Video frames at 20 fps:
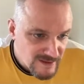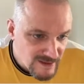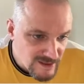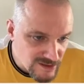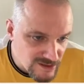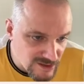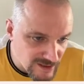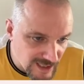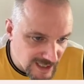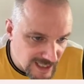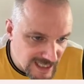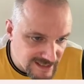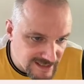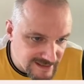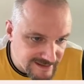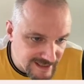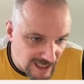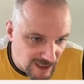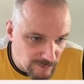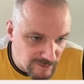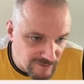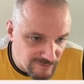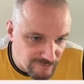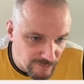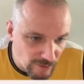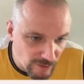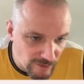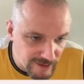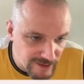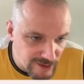So the last down
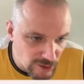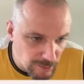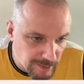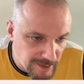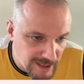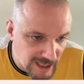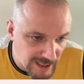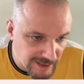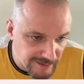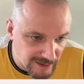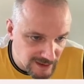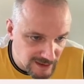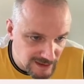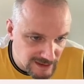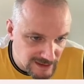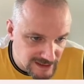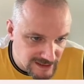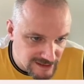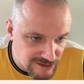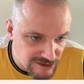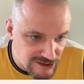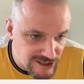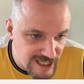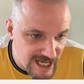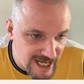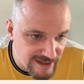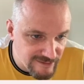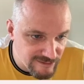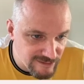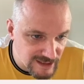before the up candle is
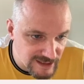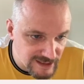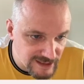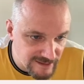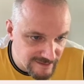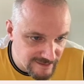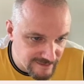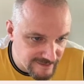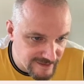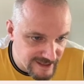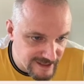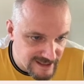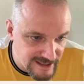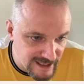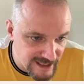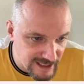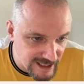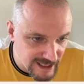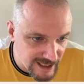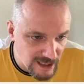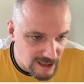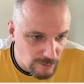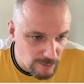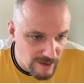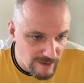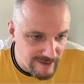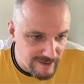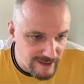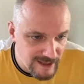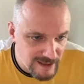generally this here.
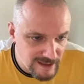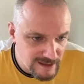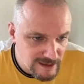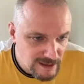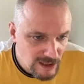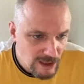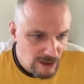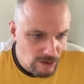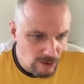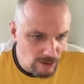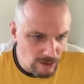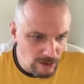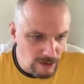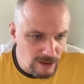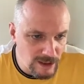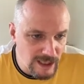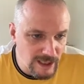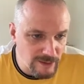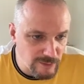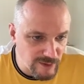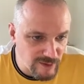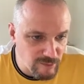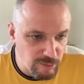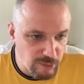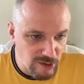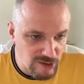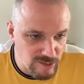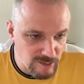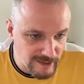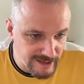However, I would have
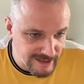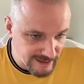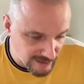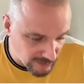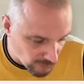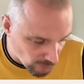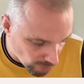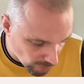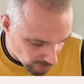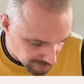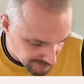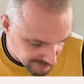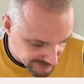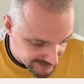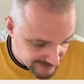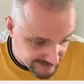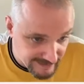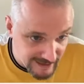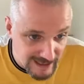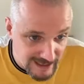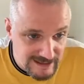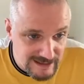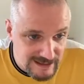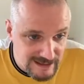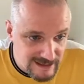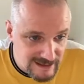possibly incorporated that.